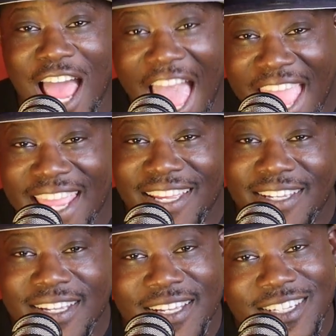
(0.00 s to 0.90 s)
all right?
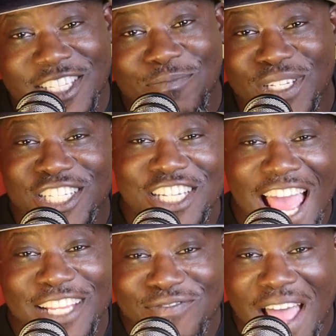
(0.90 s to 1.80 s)
This has been
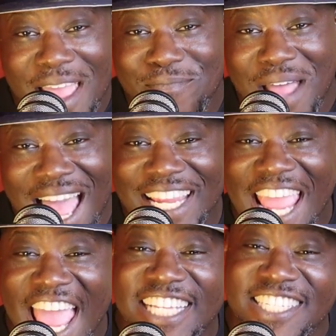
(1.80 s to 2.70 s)
Shots Fired
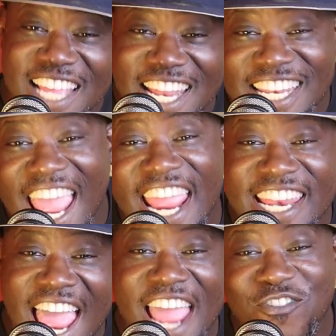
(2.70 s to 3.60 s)
Podcast Sunday
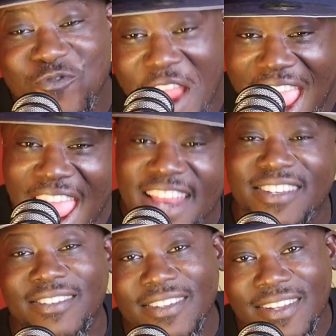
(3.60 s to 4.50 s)
Night Rant.
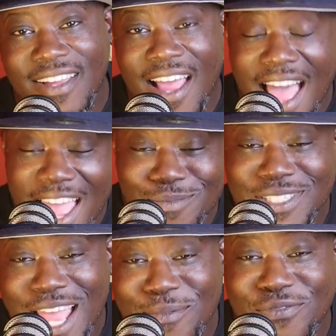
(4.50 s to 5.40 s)
I'm
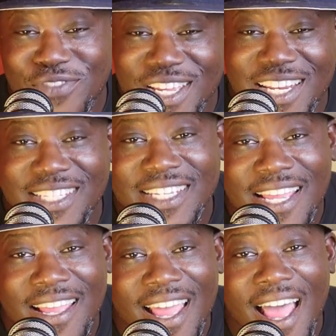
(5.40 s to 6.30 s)
Simon Phoenix.
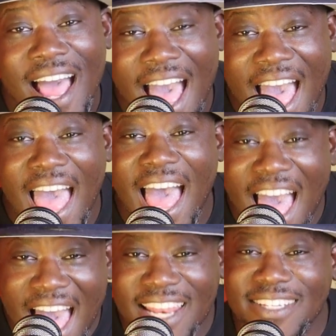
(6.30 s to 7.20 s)
I
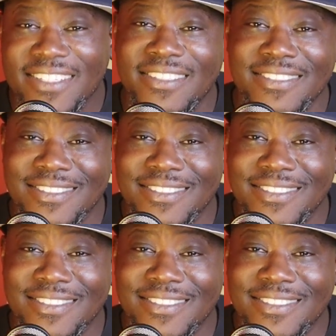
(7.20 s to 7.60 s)
holla.